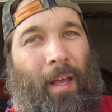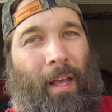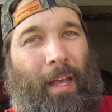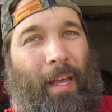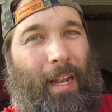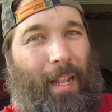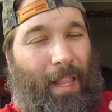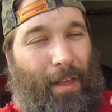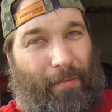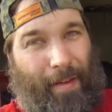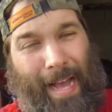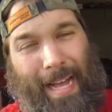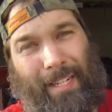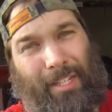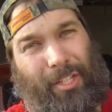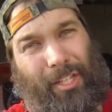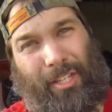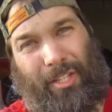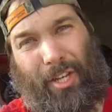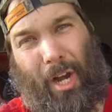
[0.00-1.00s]
it'll
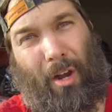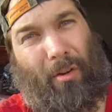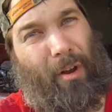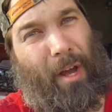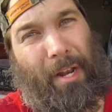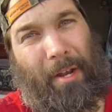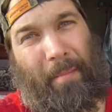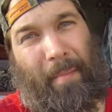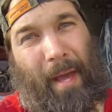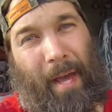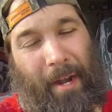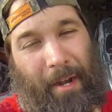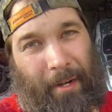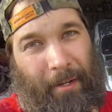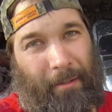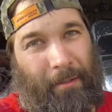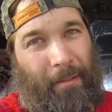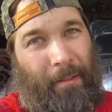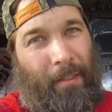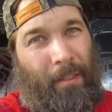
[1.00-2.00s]
eventually start running better.
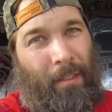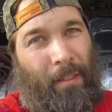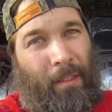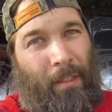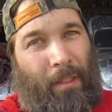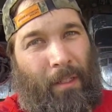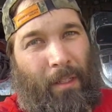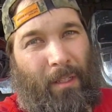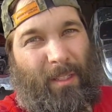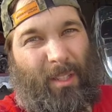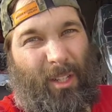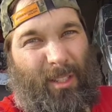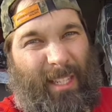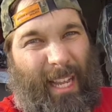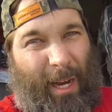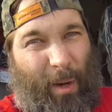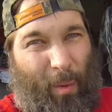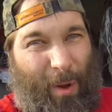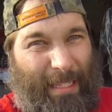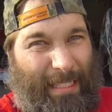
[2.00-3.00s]
So it's
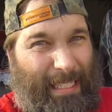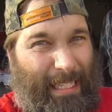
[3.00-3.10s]
like once